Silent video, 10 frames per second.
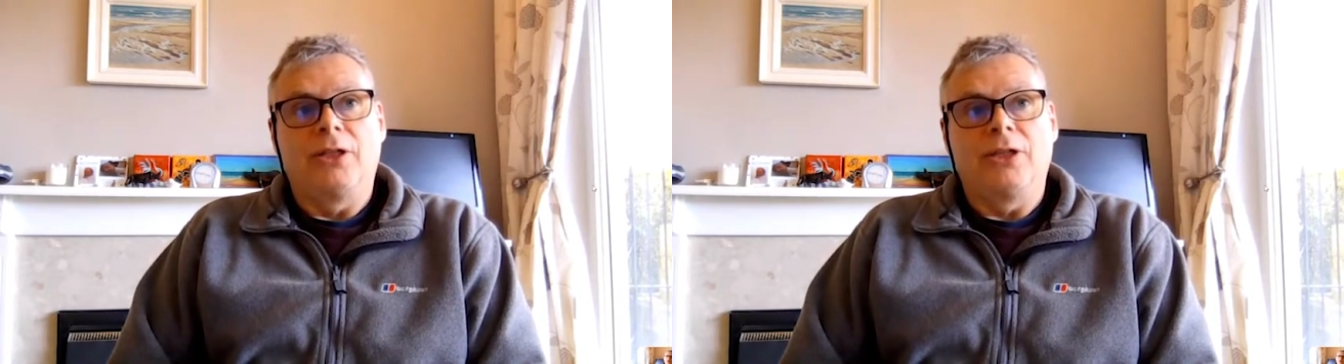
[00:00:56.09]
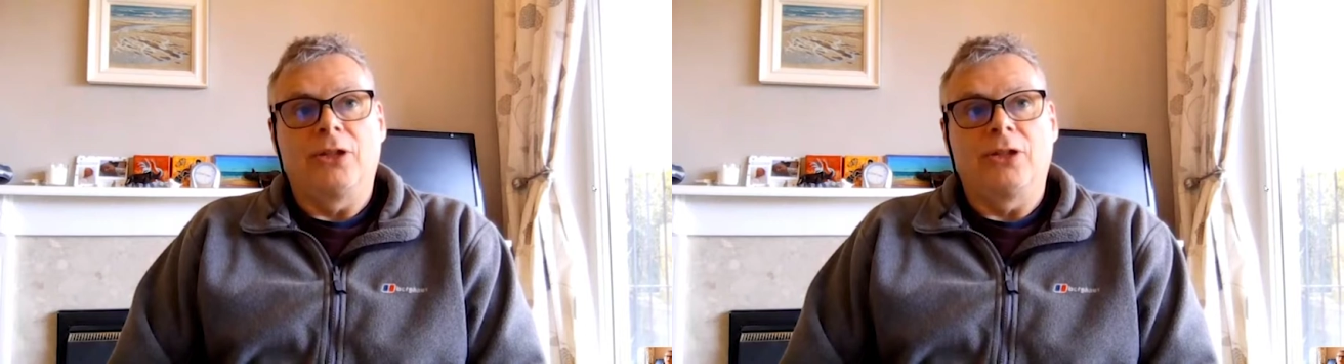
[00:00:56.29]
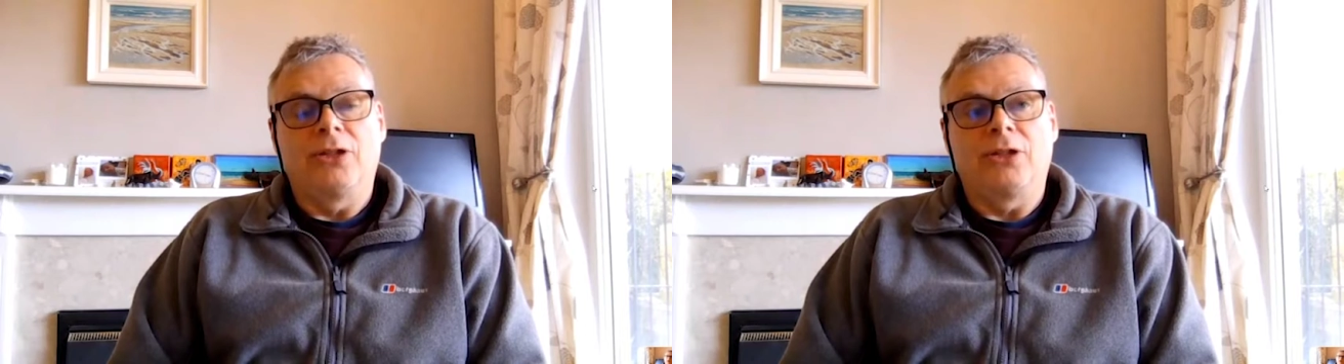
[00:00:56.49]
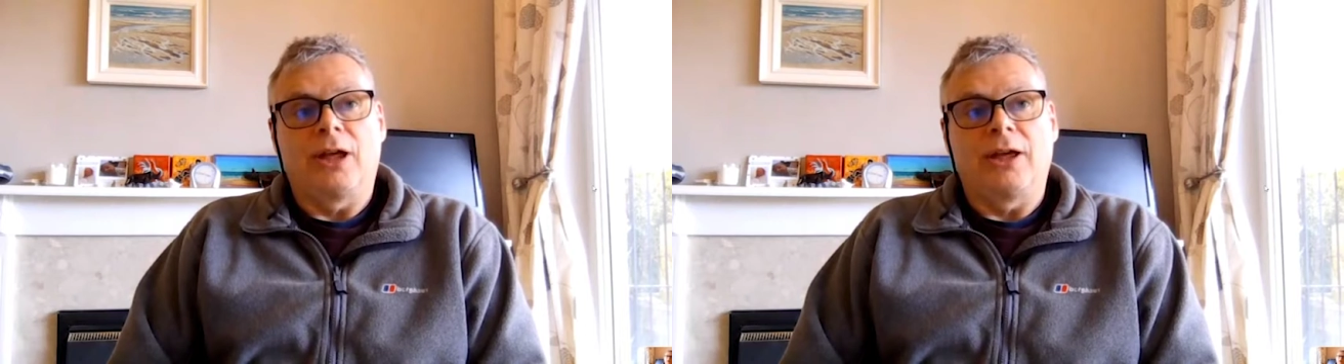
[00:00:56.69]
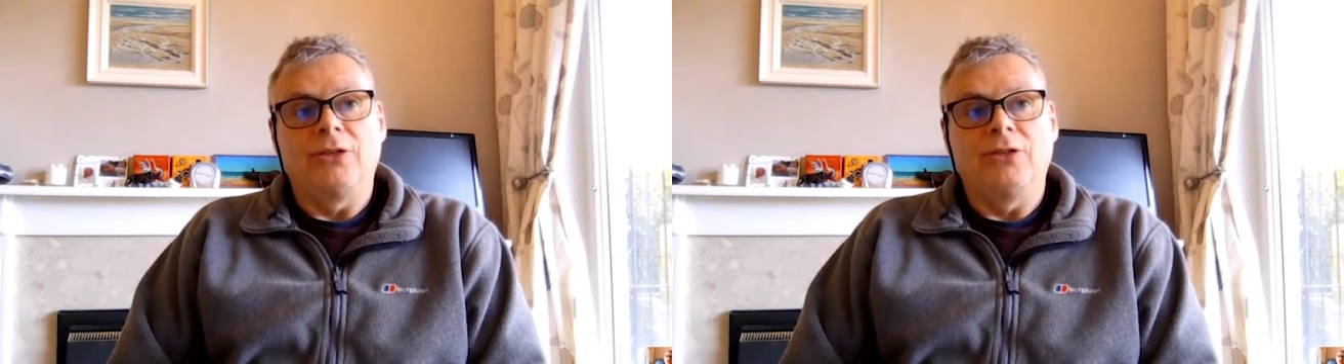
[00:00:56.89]
this
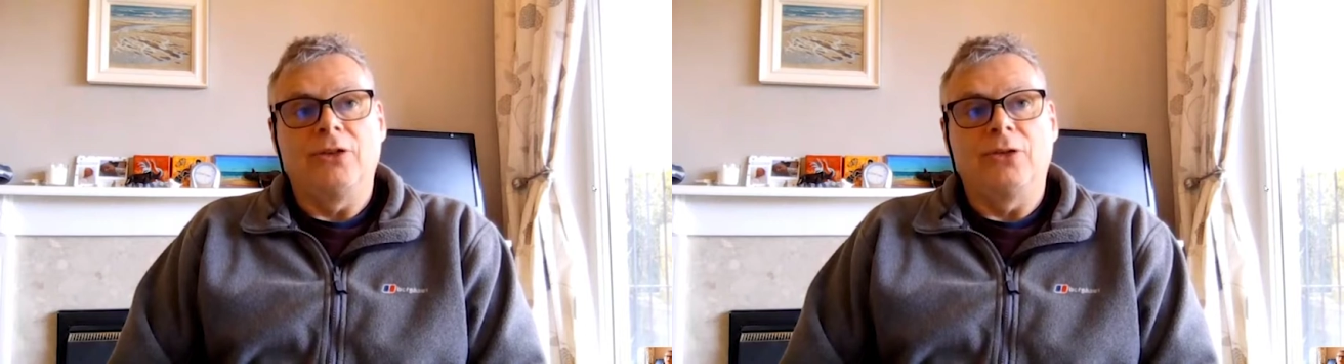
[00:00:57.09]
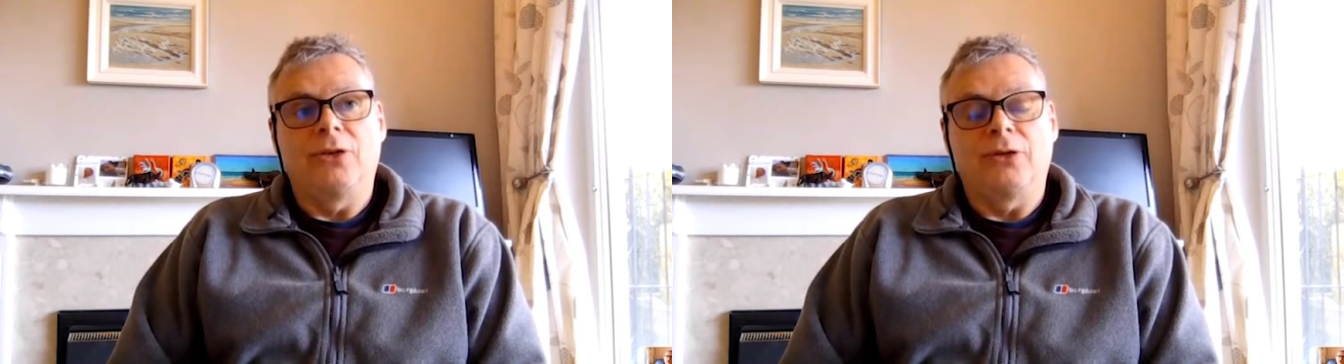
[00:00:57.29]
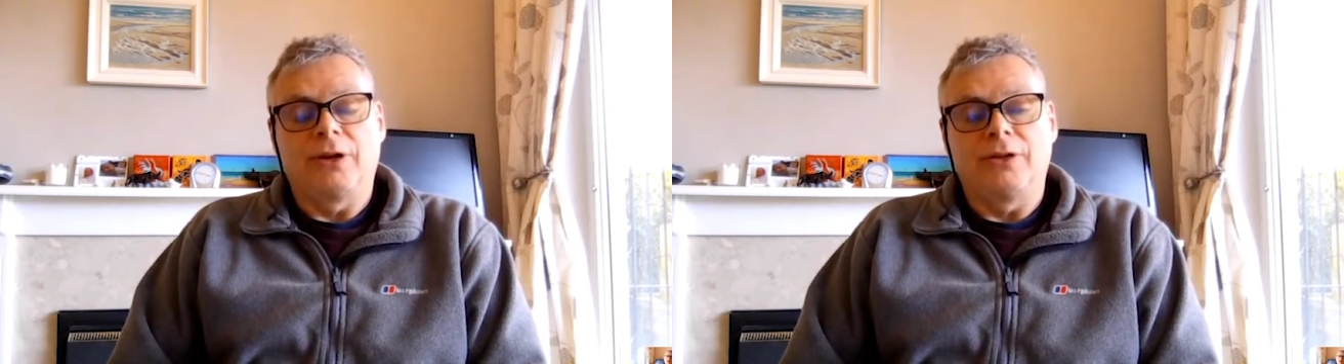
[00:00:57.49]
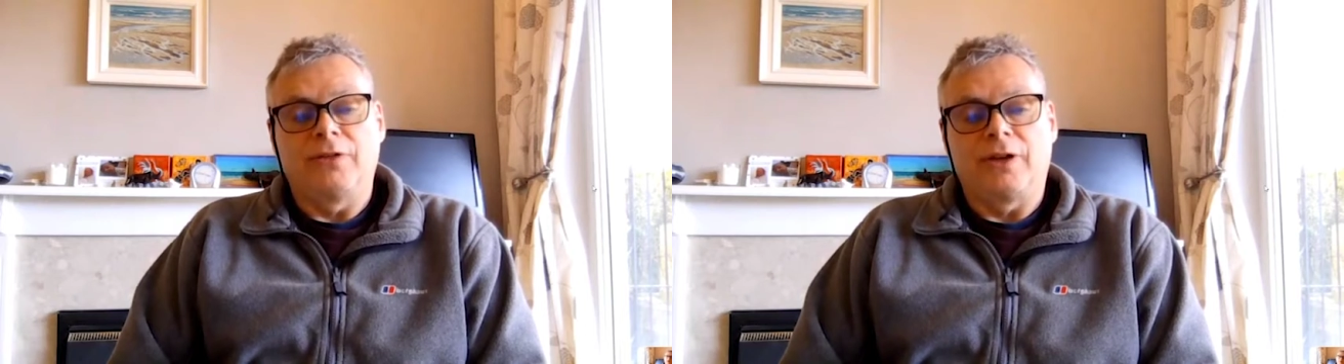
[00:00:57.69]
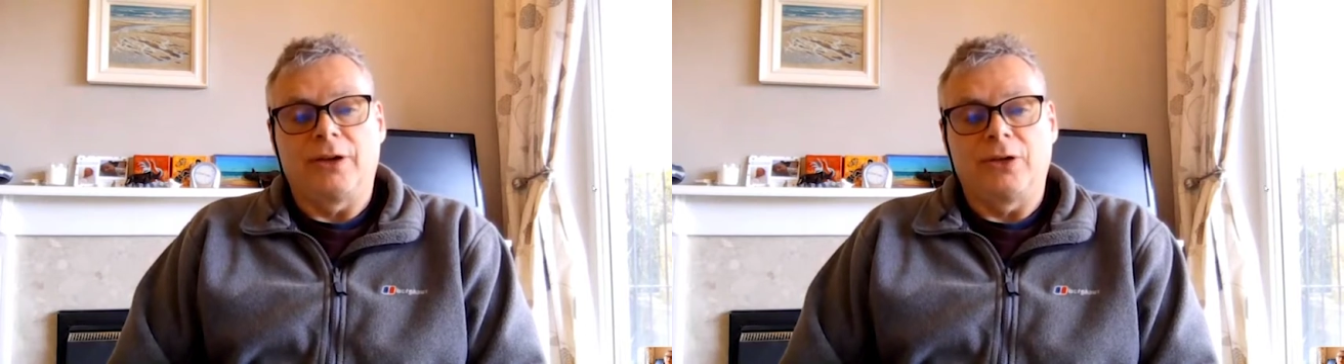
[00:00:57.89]
new
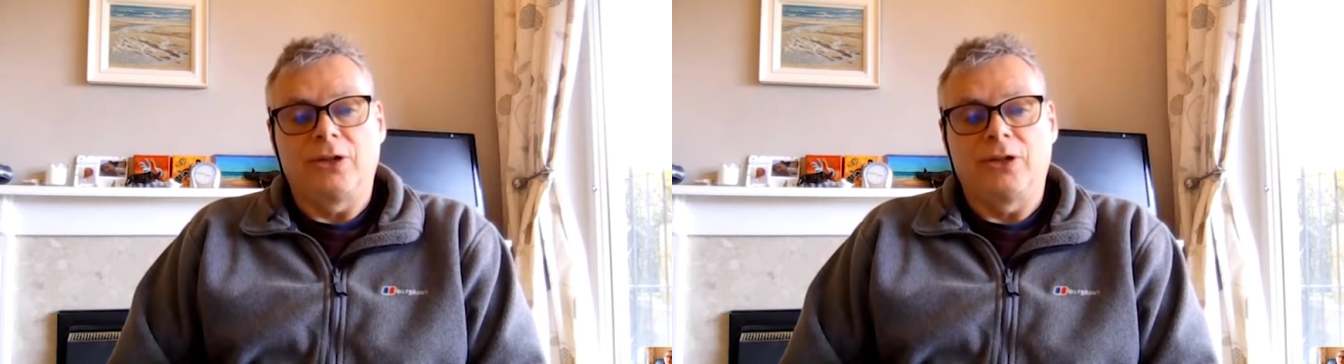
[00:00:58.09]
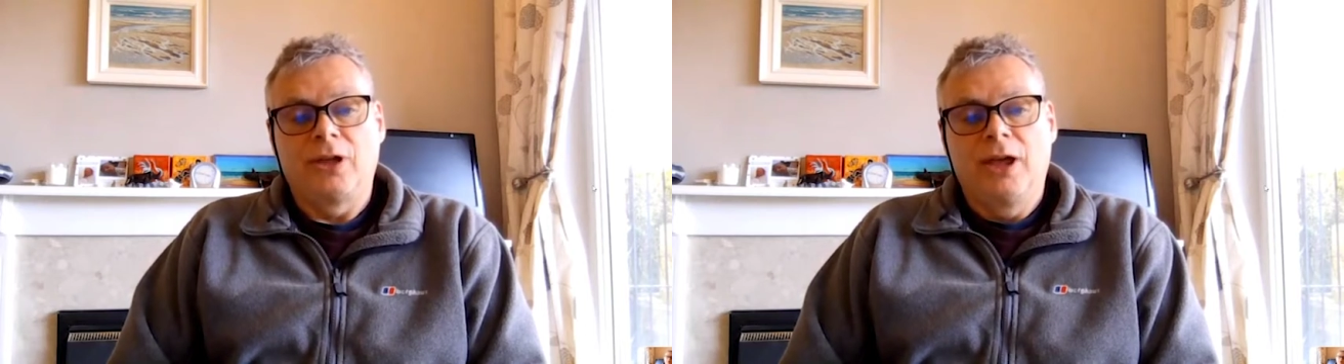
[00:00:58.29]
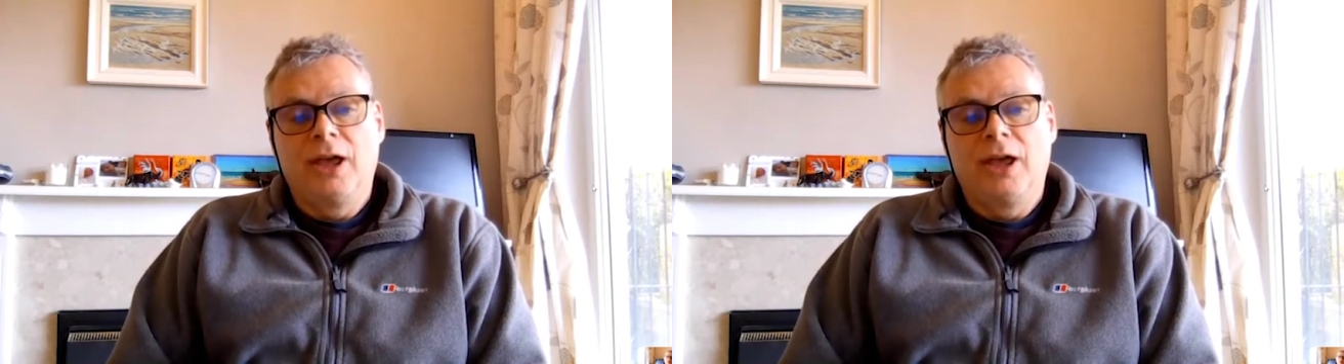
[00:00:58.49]
coronavirus,